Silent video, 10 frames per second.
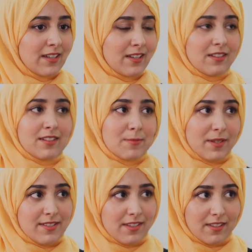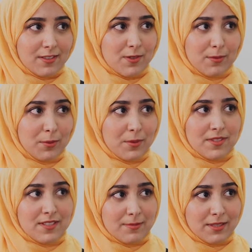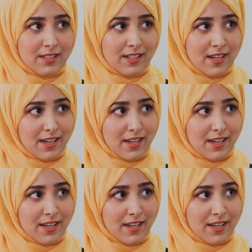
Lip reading: Allah's mercy is so important to me,